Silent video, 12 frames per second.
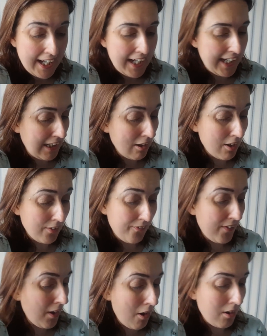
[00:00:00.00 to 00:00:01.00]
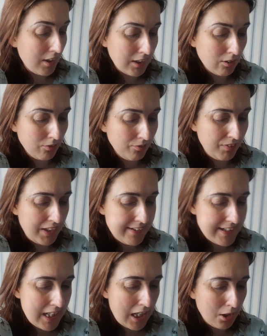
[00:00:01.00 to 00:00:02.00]
a lifestyle
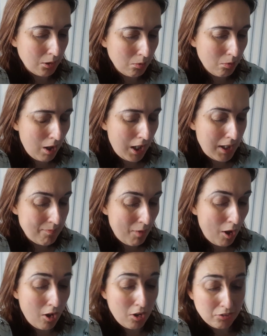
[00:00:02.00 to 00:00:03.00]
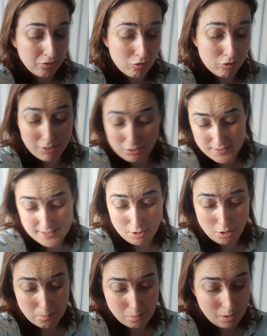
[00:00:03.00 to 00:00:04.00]
video um, on
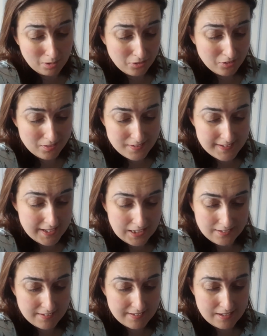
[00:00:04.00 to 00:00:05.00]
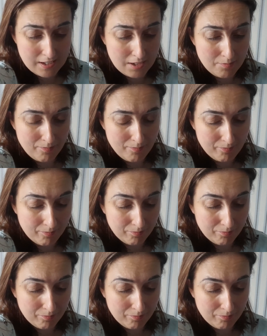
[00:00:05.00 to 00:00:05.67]
drugstore products that um,